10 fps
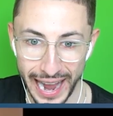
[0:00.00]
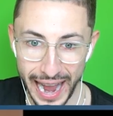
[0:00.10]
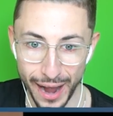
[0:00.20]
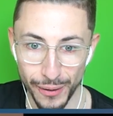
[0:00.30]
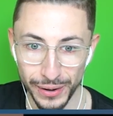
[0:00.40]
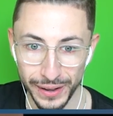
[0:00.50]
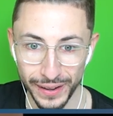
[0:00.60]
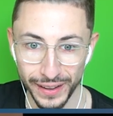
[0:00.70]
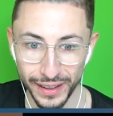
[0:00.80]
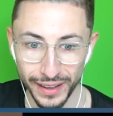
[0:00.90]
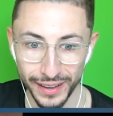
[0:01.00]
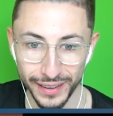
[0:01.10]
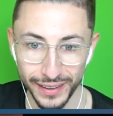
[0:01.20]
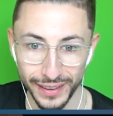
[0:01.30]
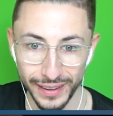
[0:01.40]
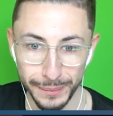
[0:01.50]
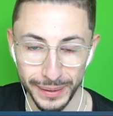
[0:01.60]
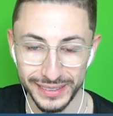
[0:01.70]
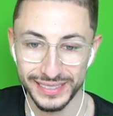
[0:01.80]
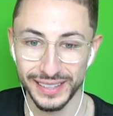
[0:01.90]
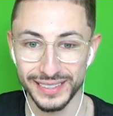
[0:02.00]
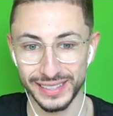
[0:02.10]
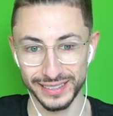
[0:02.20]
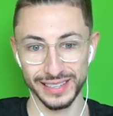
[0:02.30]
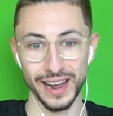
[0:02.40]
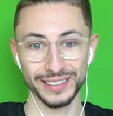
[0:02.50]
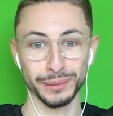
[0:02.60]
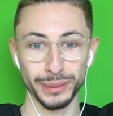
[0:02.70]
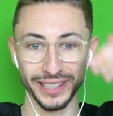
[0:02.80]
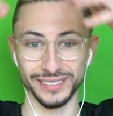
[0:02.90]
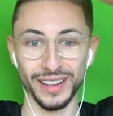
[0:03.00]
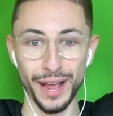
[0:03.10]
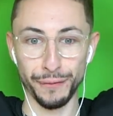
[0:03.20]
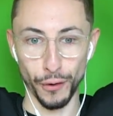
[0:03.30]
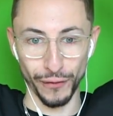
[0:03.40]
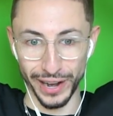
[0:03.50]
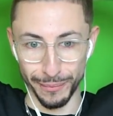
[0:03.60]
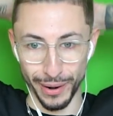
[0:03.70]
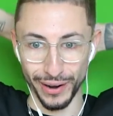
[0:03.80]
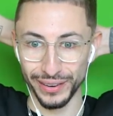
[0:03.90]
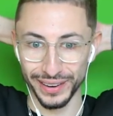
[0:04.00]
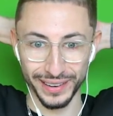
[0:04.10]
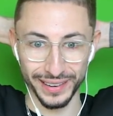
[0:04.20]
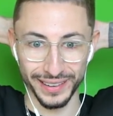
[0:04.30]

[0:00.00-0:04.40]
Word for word: How? I'm about to say this guy's contemplating life over here, bro.